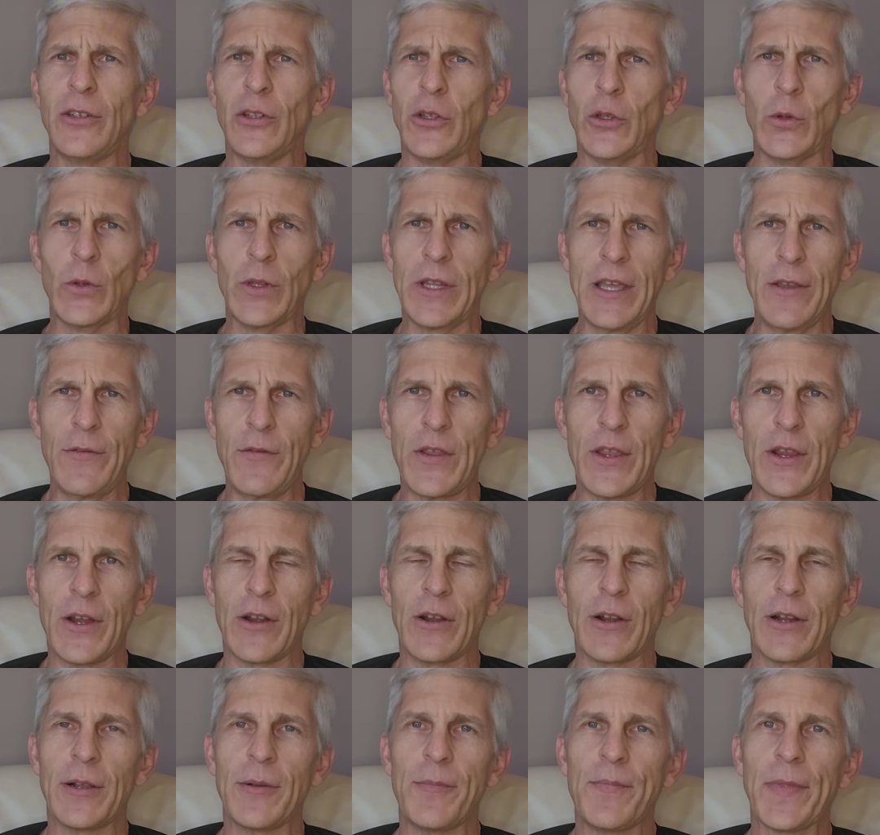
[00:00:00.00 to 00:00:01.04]
"Do you live
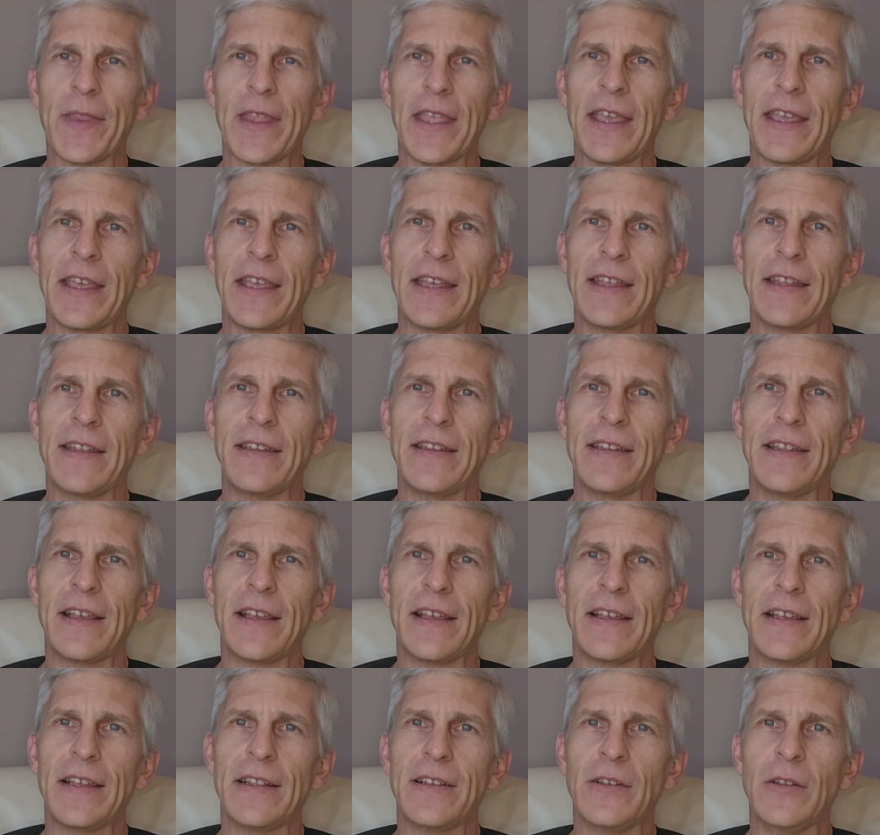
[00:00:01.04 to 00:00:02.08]
here?" And
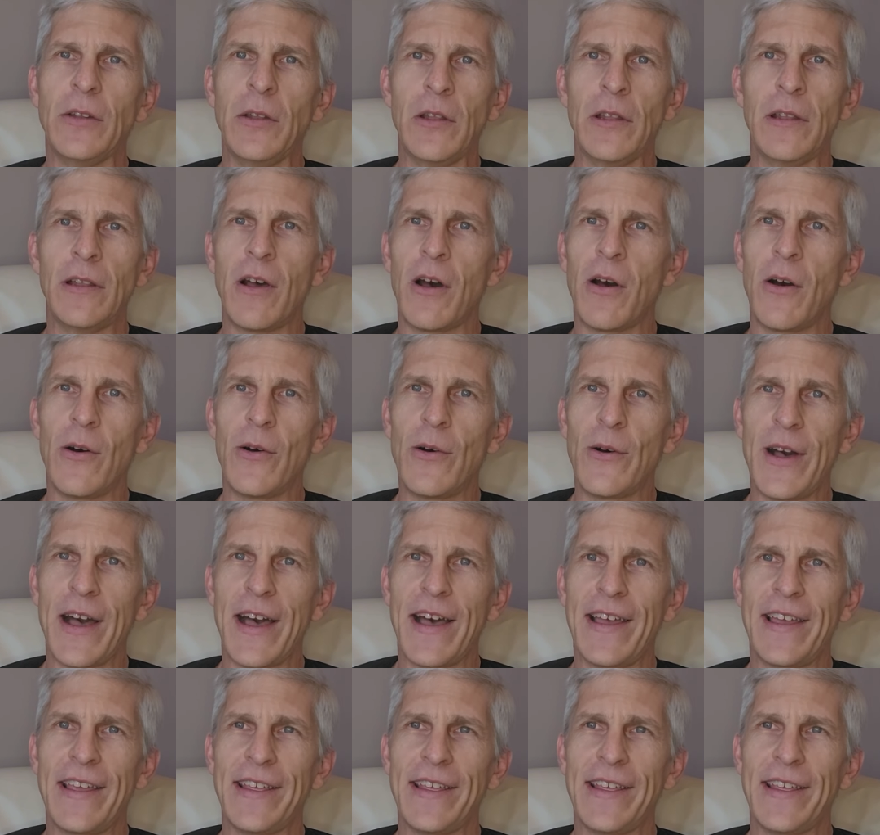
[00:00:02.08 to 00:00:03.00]
no,